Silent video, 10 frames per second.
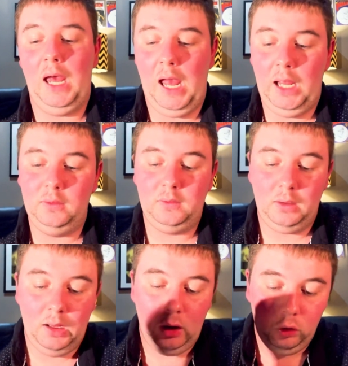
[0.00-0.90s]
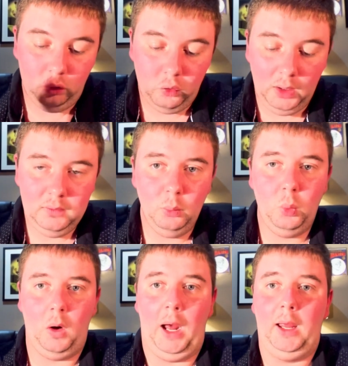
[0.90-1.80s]
And the reason
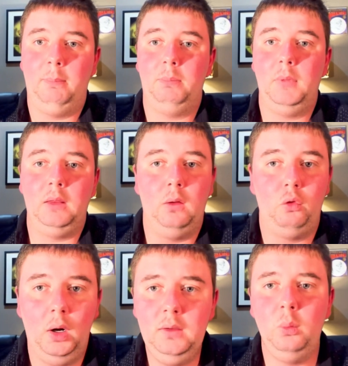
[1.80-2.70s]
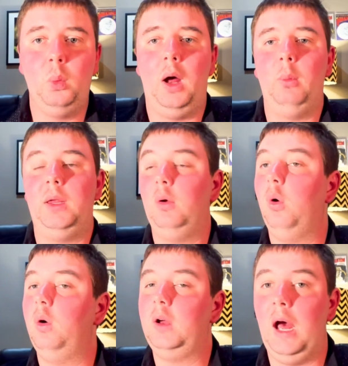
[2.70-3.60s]
why we
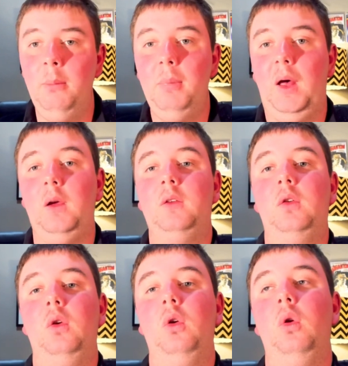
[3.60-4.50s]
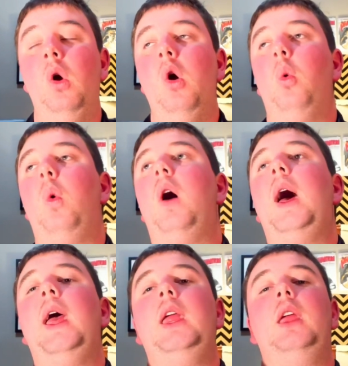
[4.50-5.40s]
all come back to
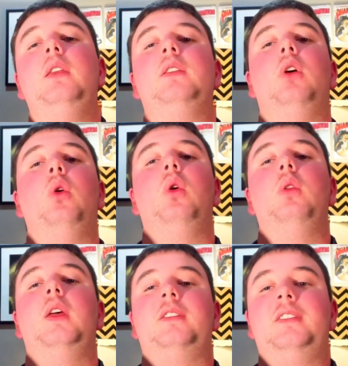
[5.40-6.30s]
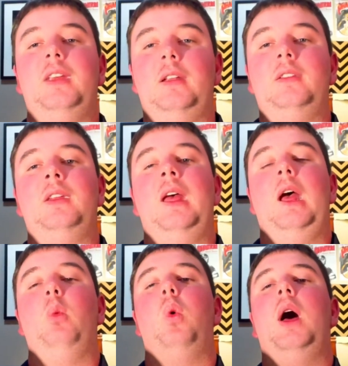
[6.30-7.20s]
why is all the sets
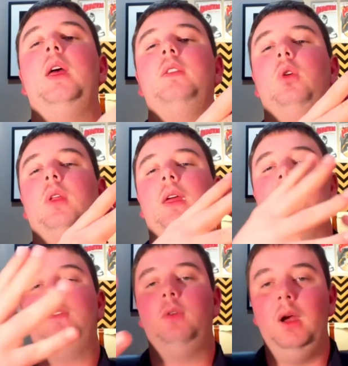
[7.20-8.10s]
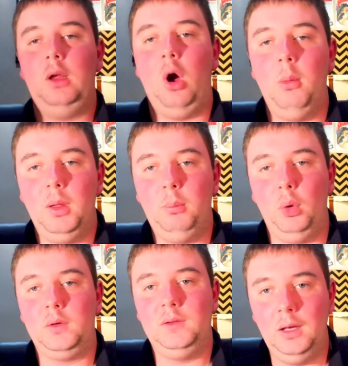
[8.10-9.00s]
and why is all these 3 comic
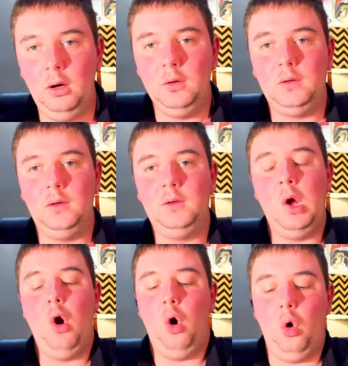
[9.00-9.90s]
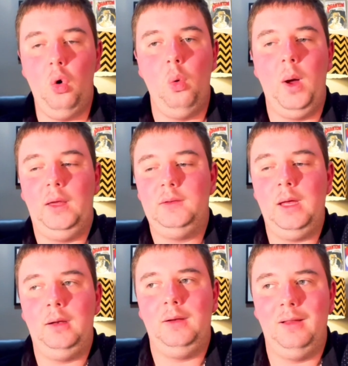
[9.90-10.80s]
book series always
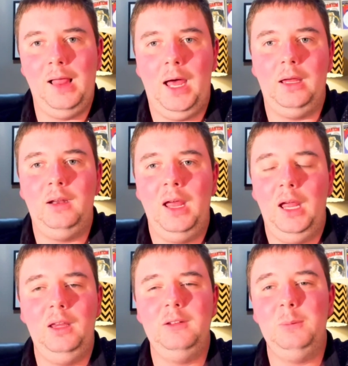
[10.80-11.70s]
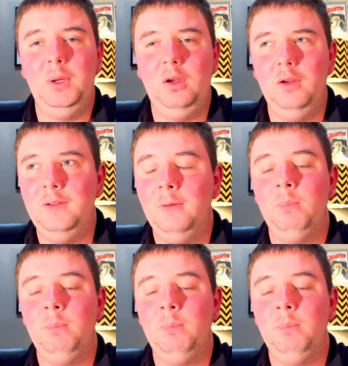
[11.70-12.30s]
getting delayed is because